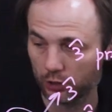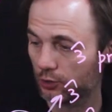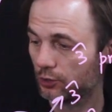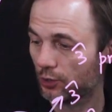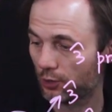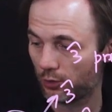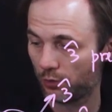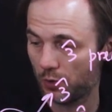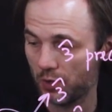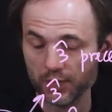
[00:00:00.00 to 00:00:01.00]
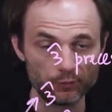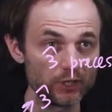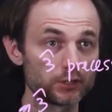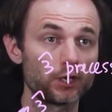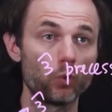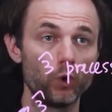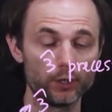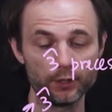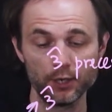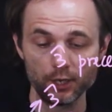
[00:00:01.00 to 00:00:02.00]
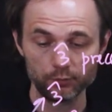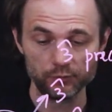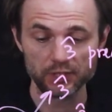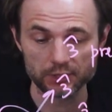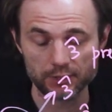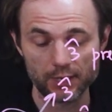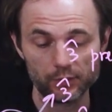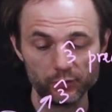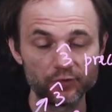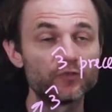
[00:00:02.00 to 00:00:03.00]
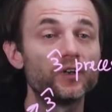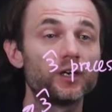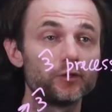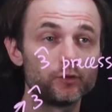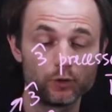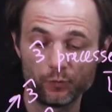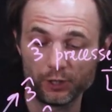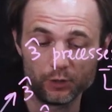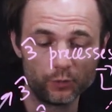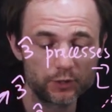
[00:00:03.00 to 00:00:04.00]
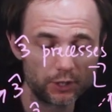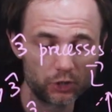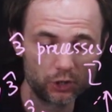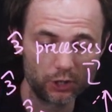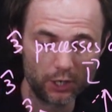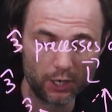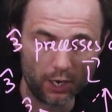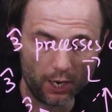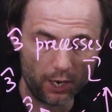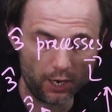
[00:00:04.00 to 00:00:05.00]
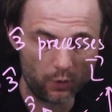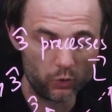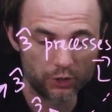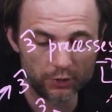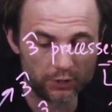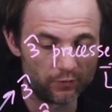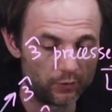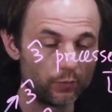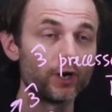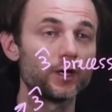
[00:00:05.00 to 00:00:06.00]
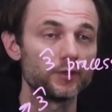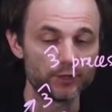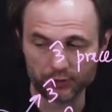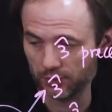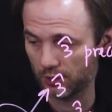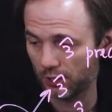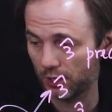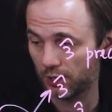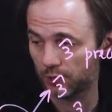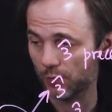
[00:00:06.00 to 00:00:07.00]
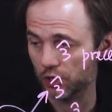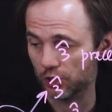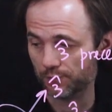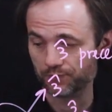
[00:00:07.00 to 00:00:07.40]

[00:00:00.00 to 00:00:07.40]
So that means that I1, it means that we found omega precession, which is given by this expression.